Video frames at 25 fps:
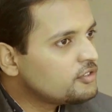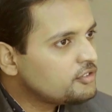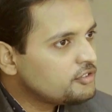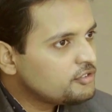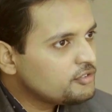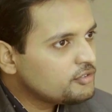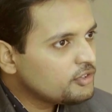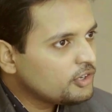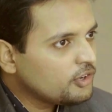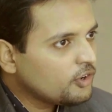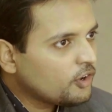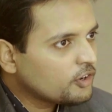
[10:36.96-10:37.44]
going to
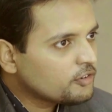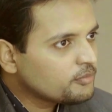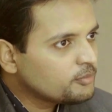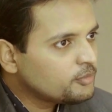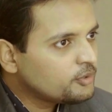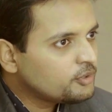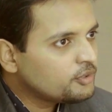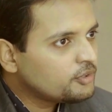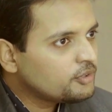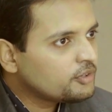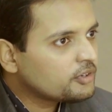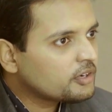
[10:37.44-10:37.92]
do a lot
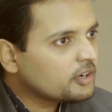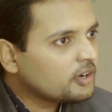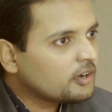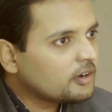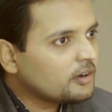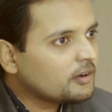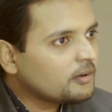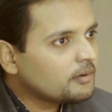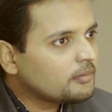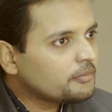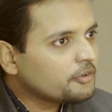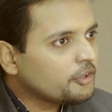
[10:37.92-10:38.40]
more.
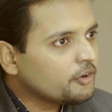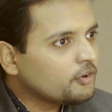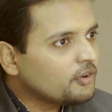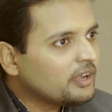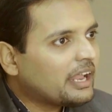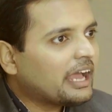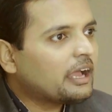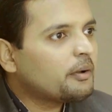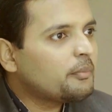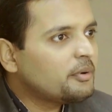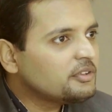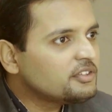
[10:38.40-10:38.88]

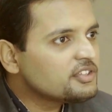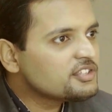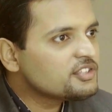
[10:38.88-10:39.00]
Language